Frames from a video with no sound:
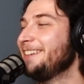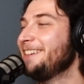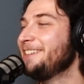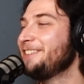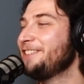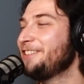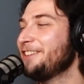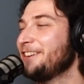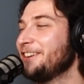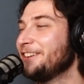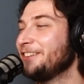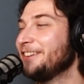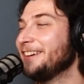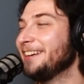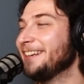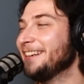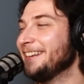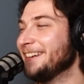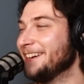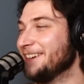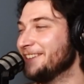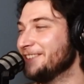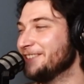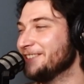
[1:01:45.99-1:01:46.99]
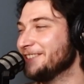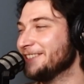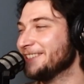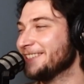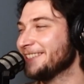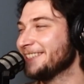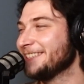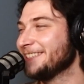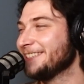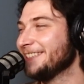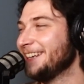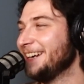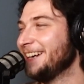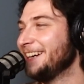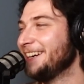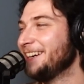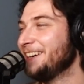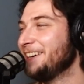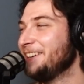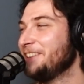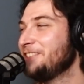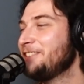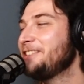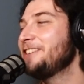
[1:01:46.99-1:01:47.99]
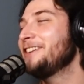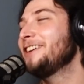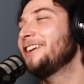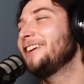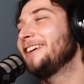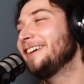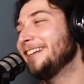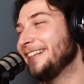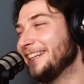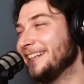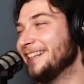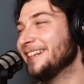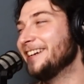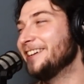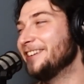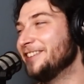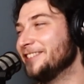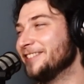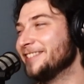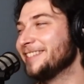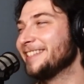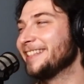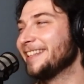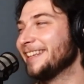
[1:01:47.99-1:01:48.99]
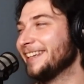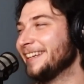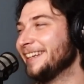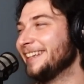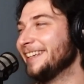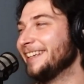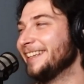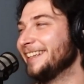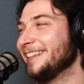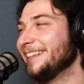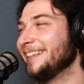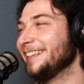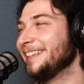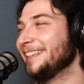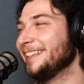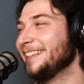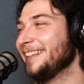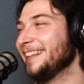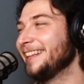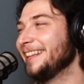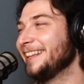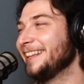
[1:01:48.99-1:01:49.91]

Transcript: she already knows. yeah, she's, she already knows. Yeah, she's, always like,